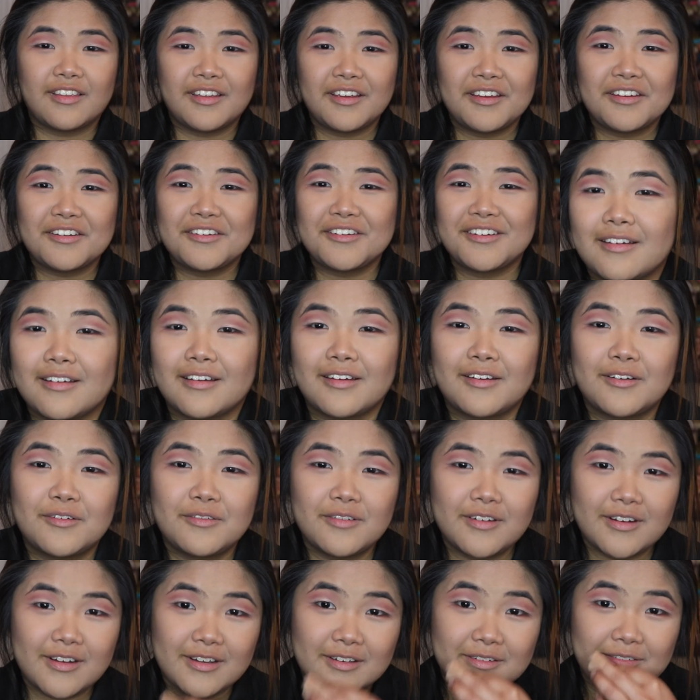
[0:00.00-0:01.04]
Lenka, I don't
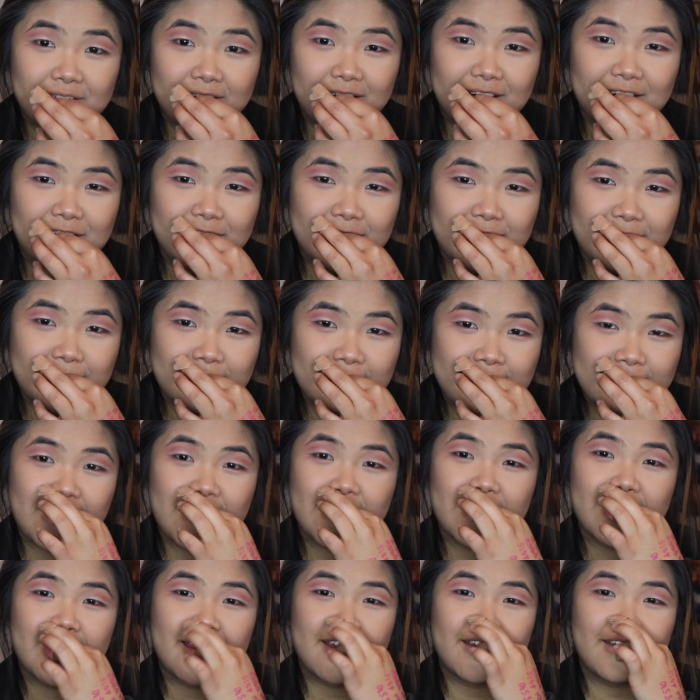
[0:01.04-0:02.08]
want to offend you,
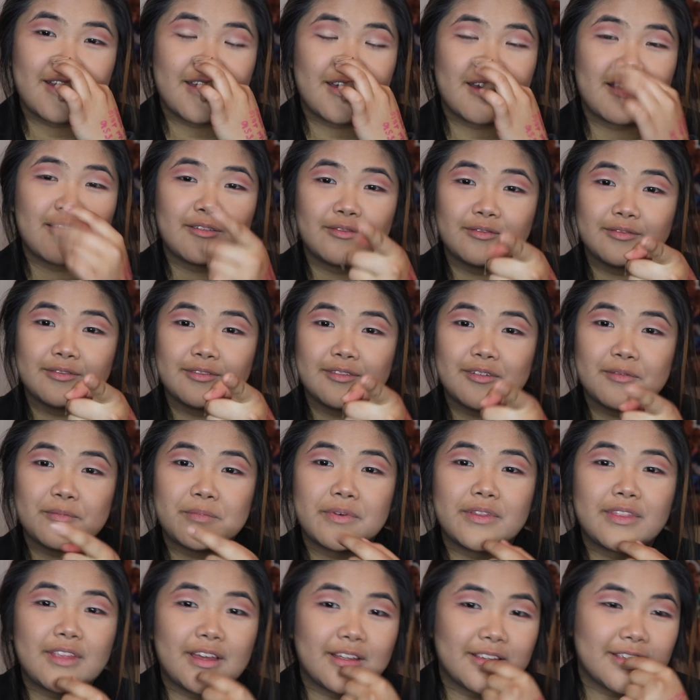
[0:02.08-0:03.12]

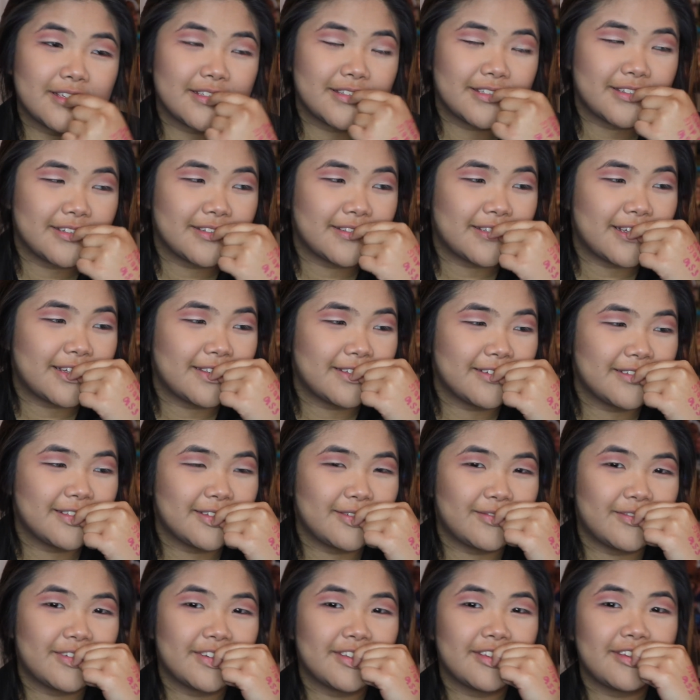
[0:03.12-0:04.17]
but that
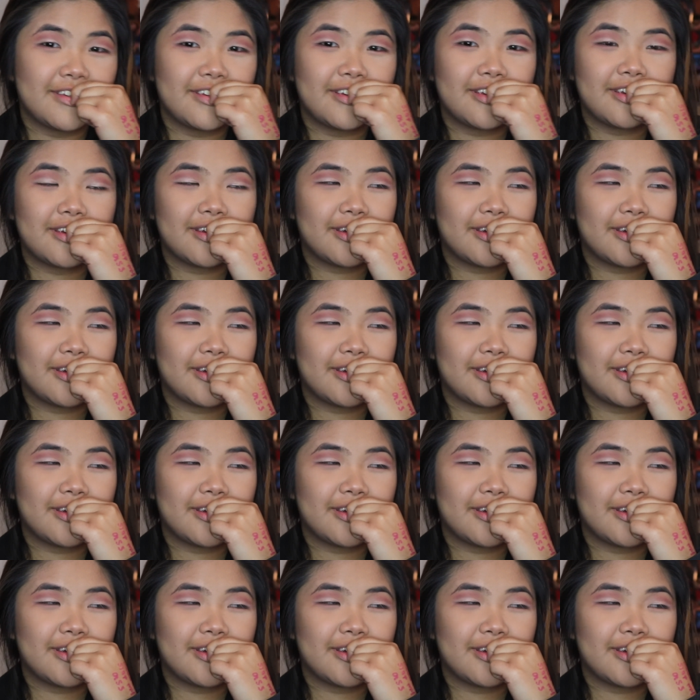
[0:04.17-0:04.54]
doesn't really.